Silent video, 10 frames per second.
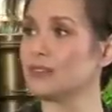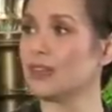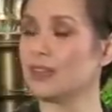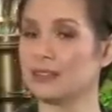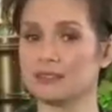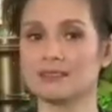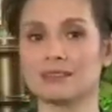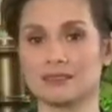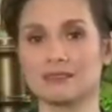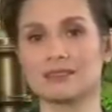
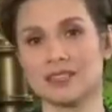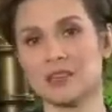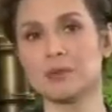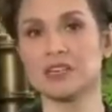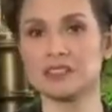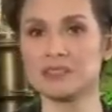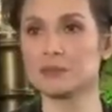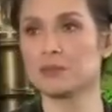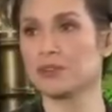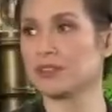And keeping it
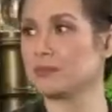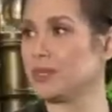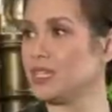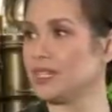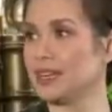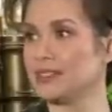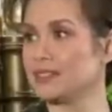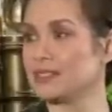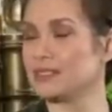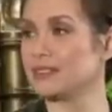simple and being
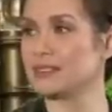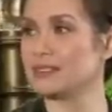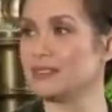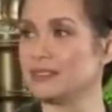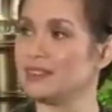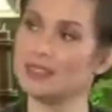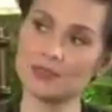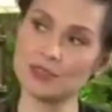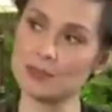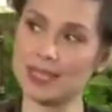nice is
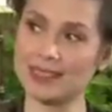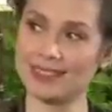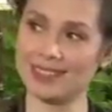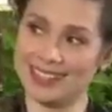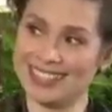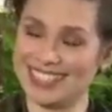never a bad thing.